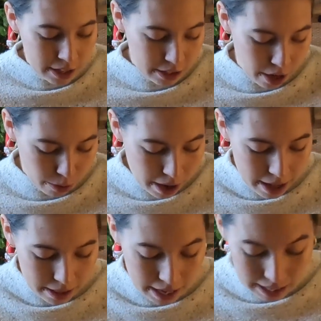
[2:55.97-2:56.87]
So
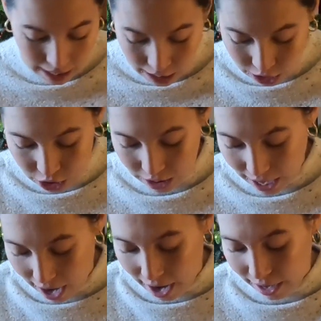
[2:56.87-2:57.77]
they each
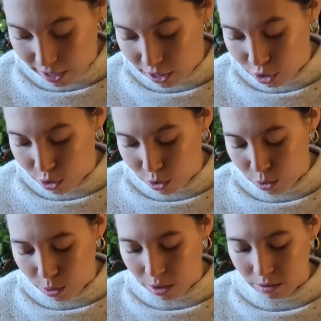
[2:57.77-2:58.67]
got a
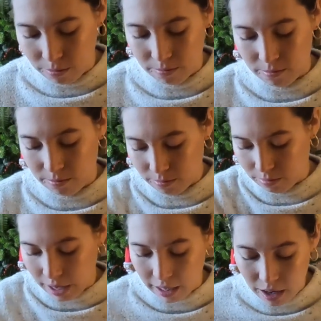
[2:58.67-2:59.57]
new
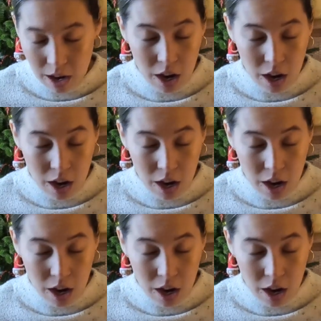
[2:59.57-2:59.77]
like